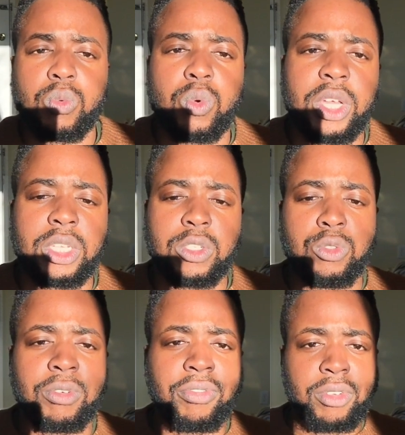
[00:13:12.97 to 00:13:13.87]
when
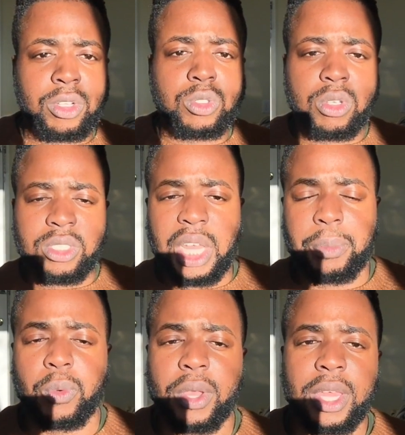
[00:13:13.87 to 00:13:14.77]
you feel a certain
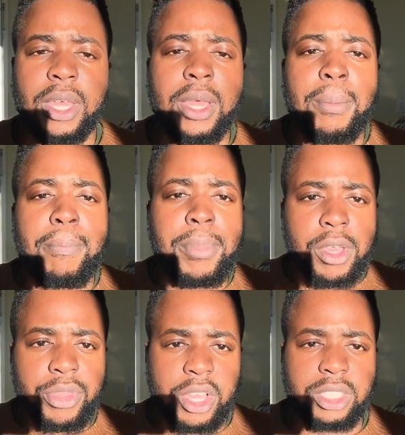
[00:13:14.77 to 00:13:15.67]
type of way. Be
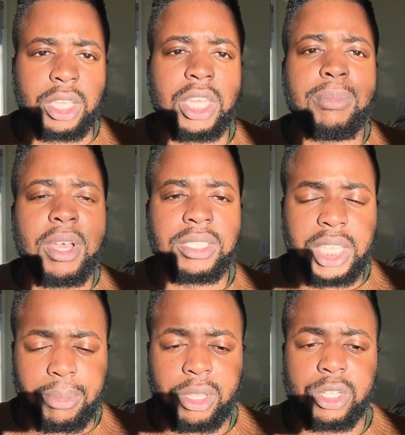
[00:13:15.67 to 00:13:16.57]
authentic. Keep that
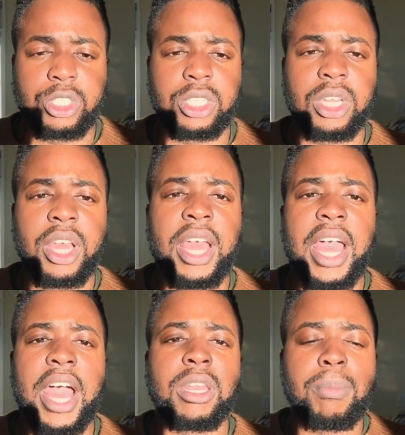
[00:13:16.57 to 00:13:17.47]
same energy.
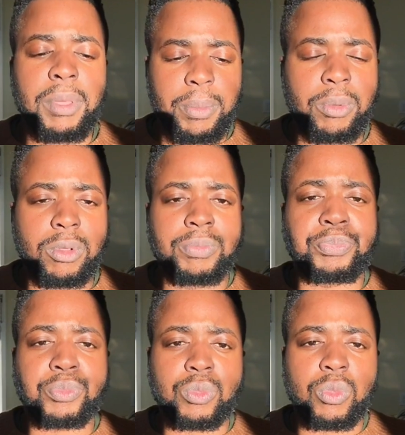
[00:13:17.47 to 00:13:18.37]
And the people
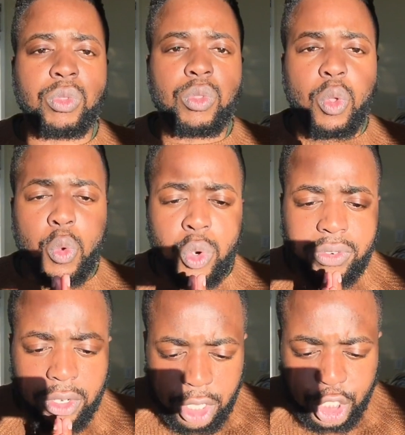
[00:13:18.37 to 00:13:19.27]
who
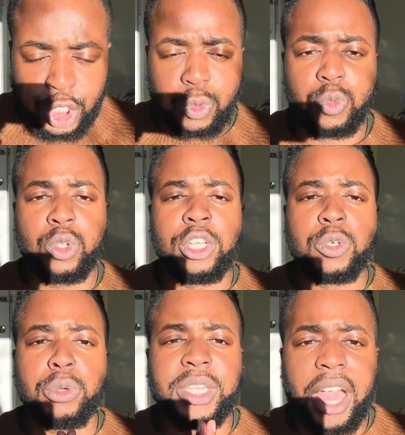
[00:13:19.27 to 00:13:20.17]
overlooked you,
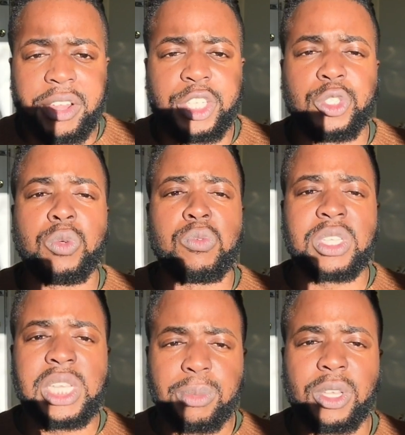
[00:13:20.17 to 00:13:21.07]
who doubted you, who
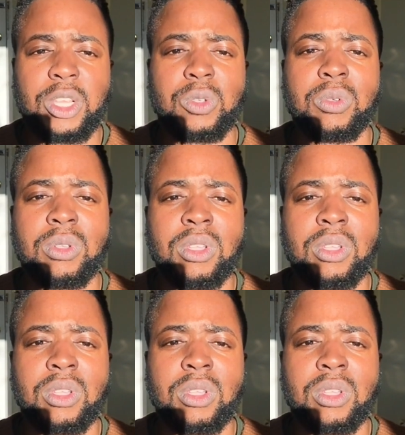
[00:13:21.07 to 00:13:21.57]
slept on you,